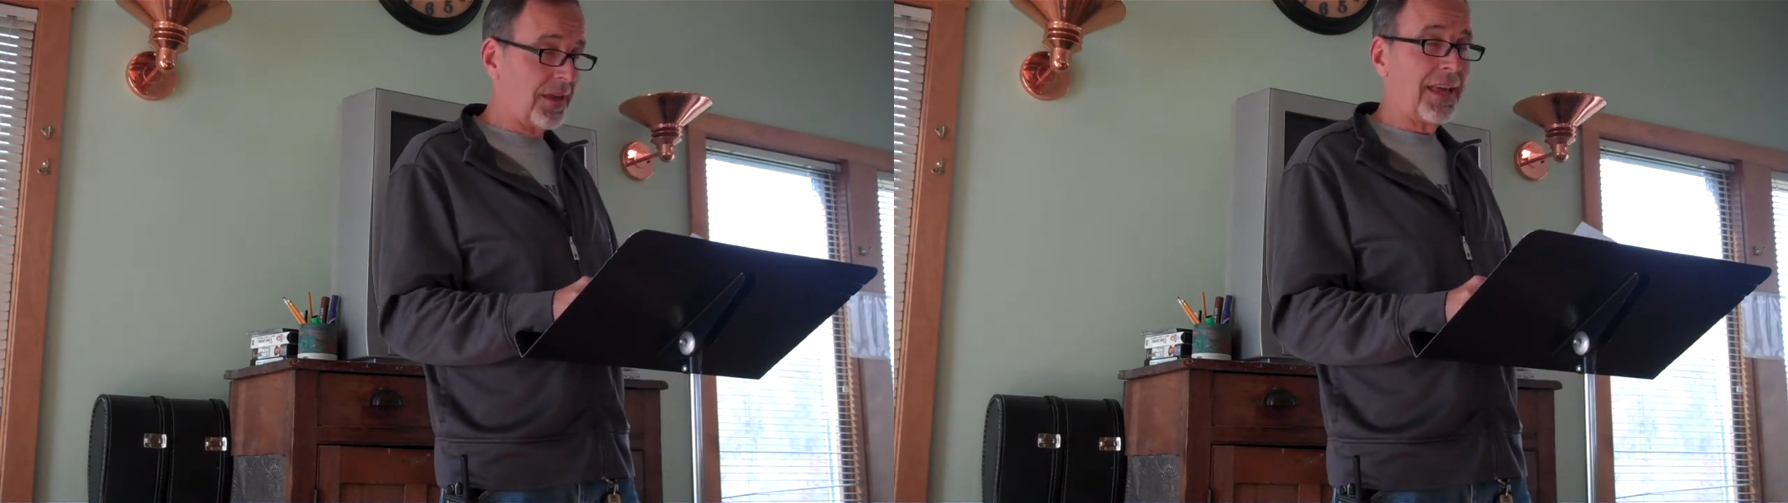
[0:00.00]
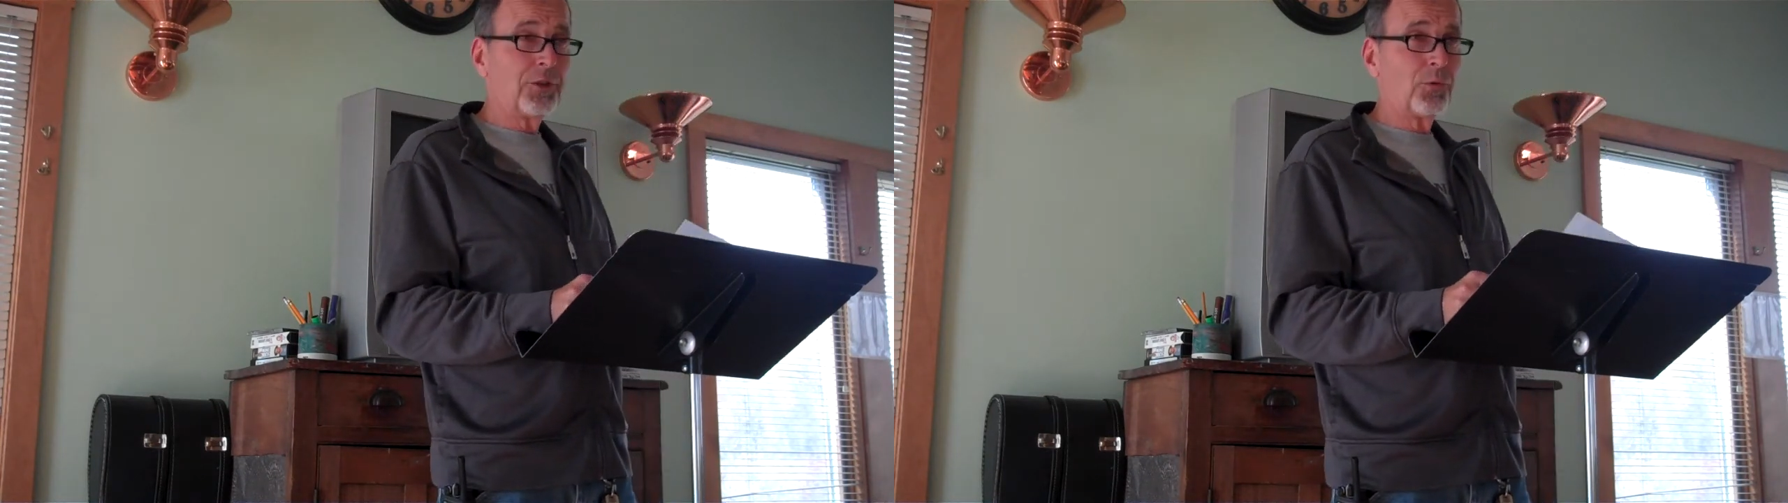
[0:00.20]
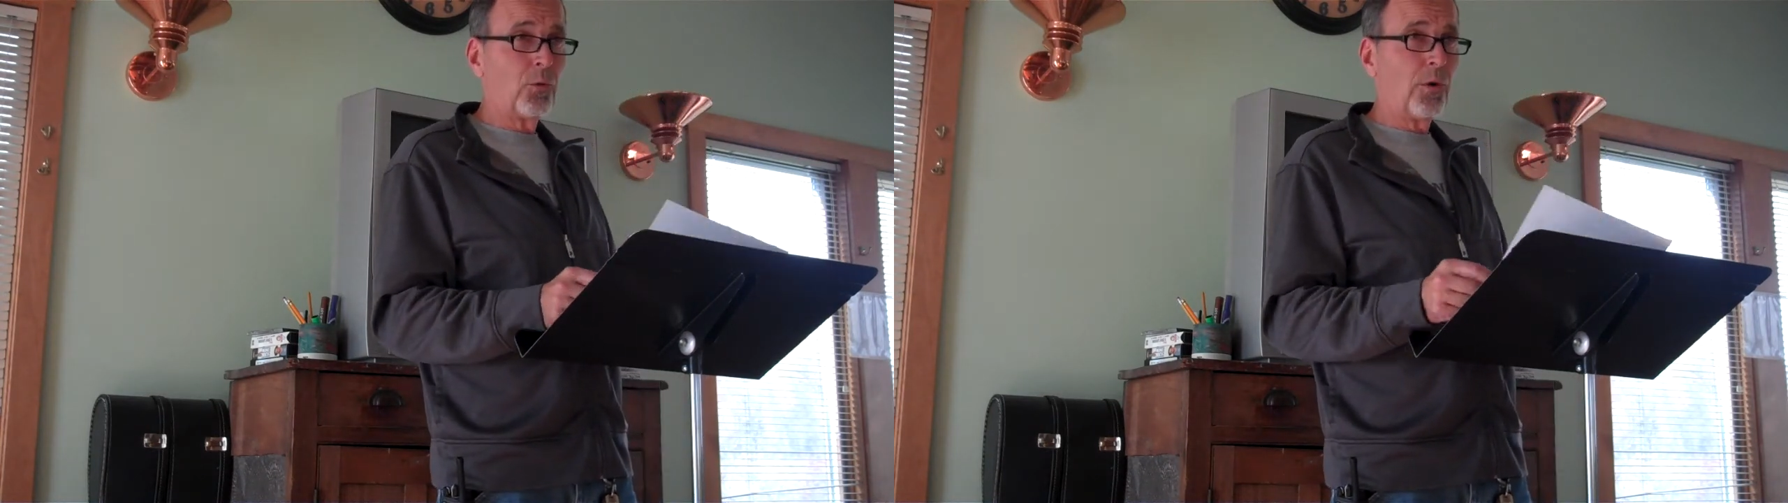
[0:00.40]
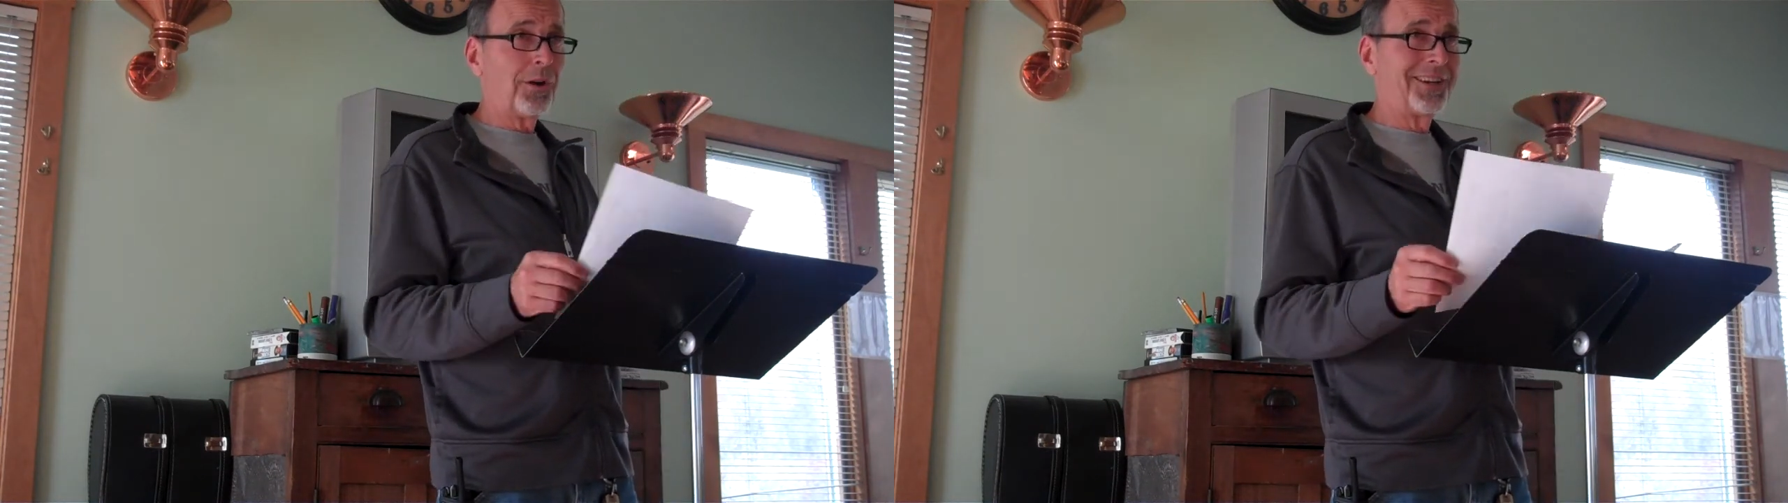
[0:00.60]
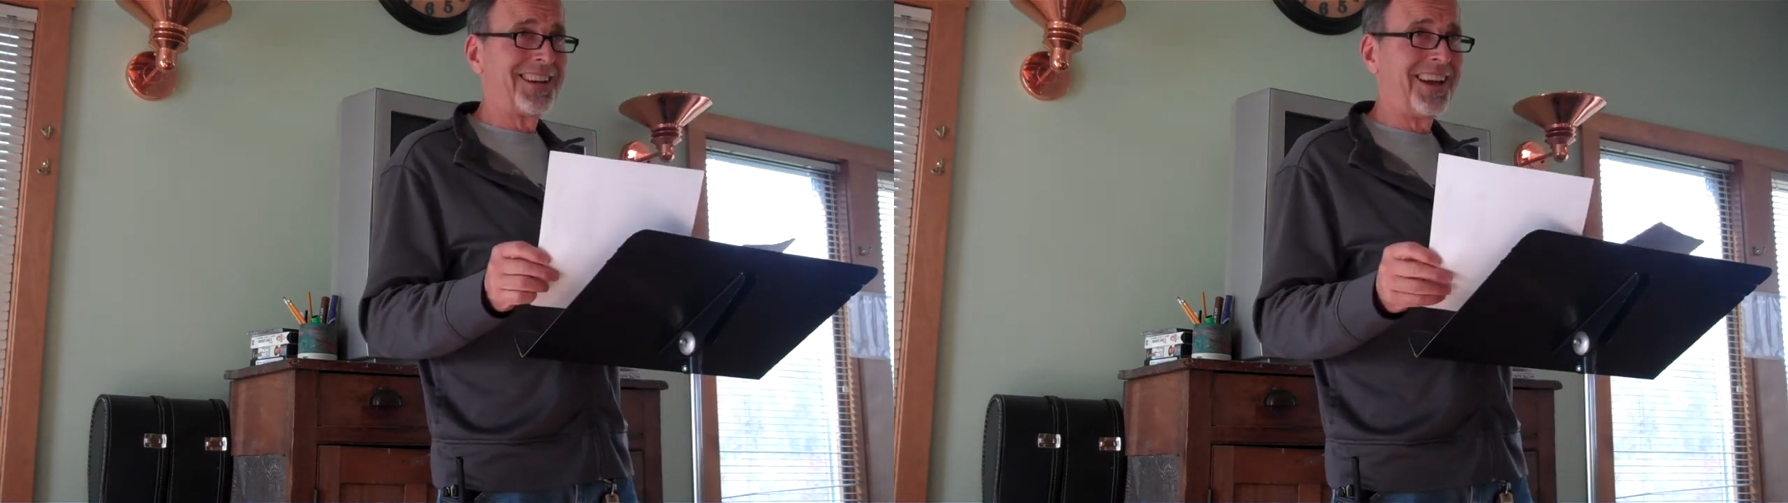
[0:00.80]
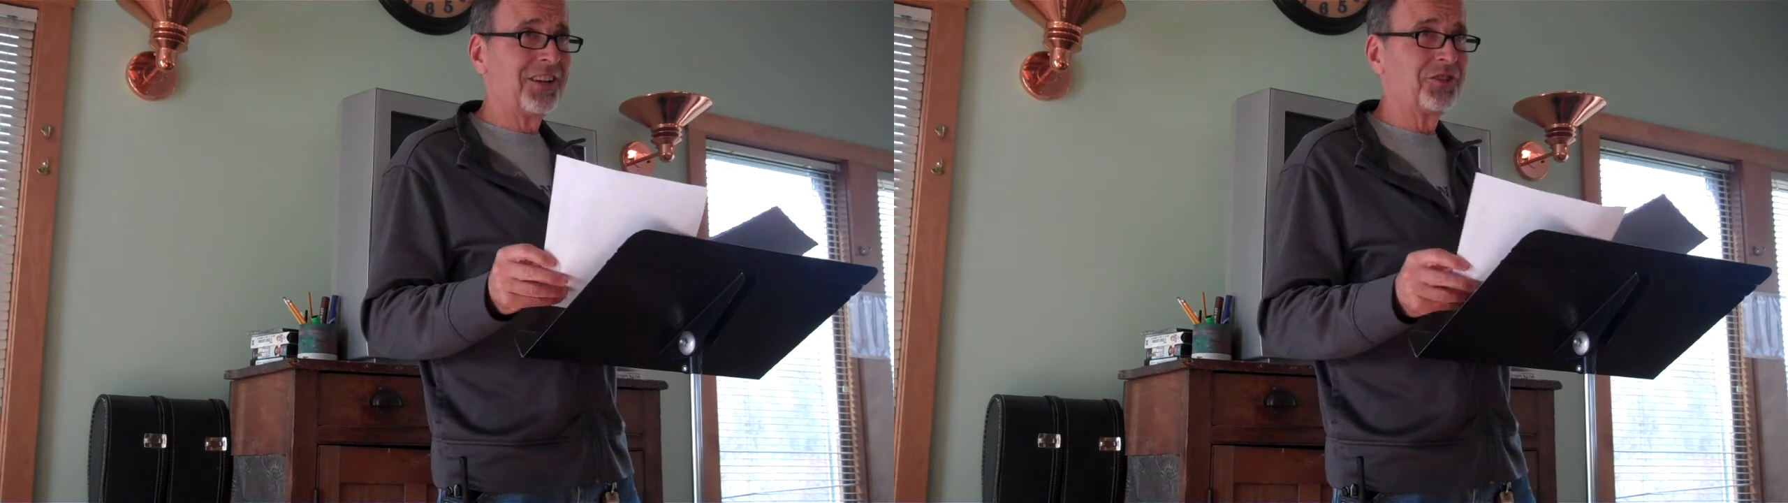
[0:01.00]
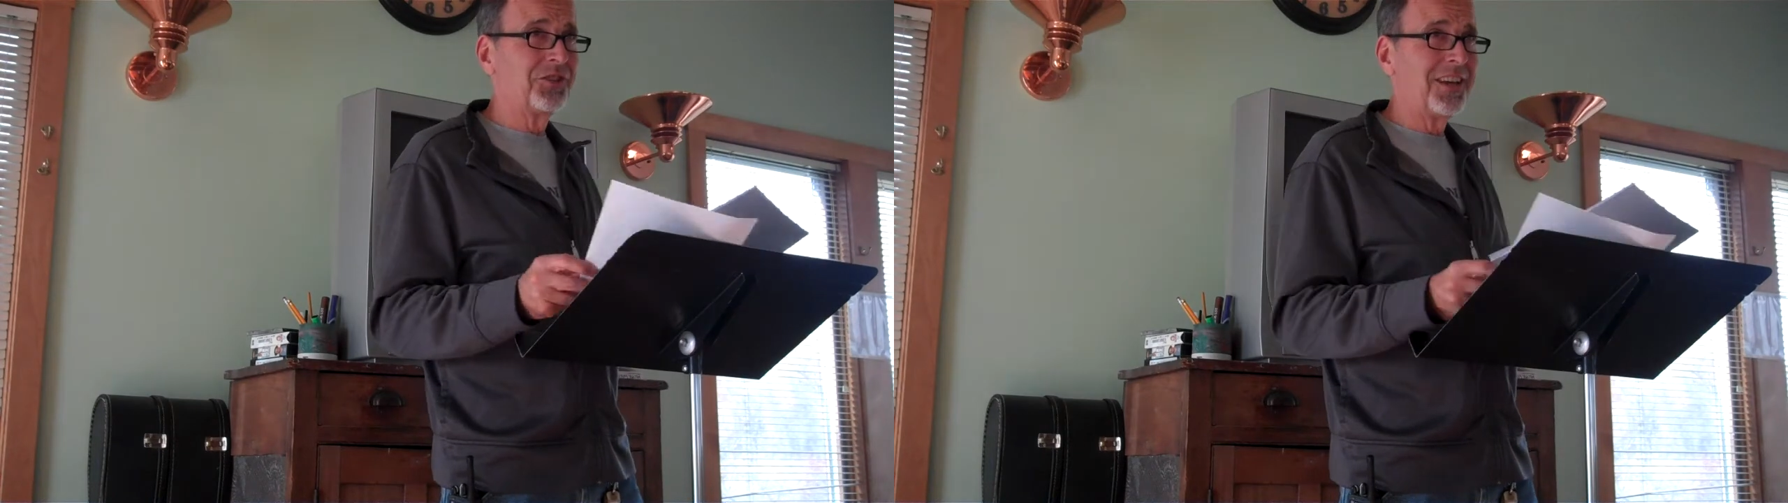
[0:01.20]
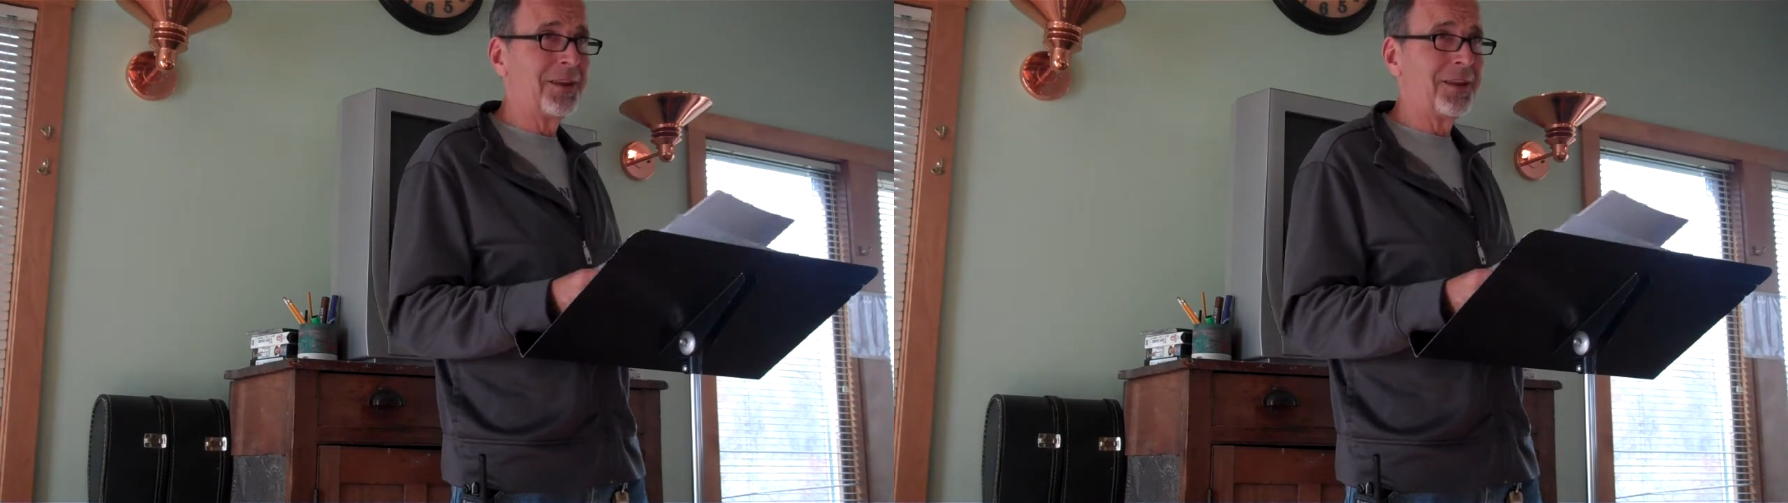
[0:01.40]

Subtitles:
And that's what work does.